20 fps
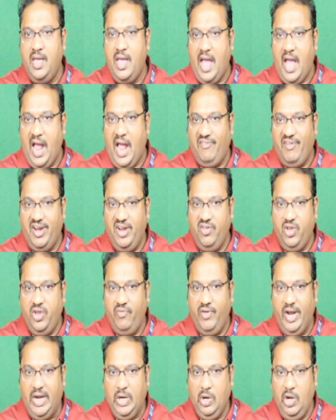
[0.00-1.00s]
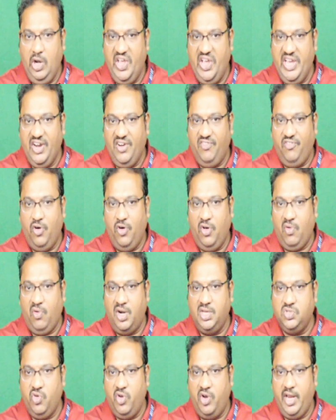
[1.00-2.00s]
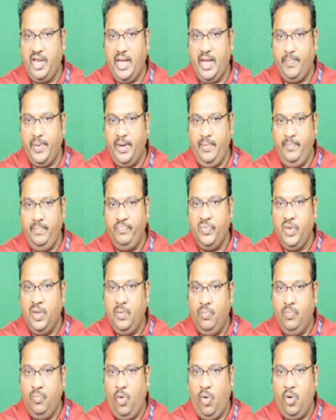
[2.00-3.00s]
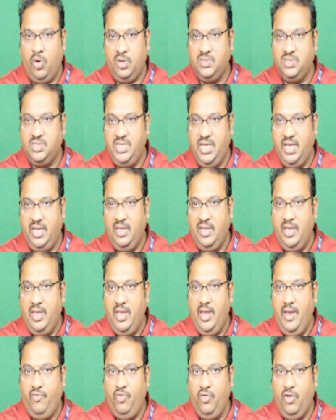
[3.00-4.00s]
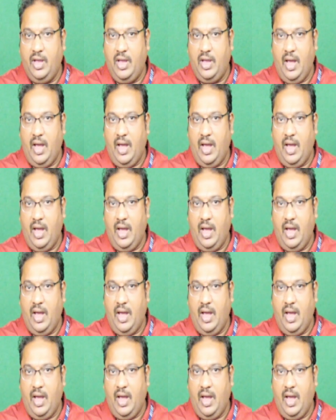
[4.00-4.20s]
And when you give it to layer 4, what is going to happen? More, see, if you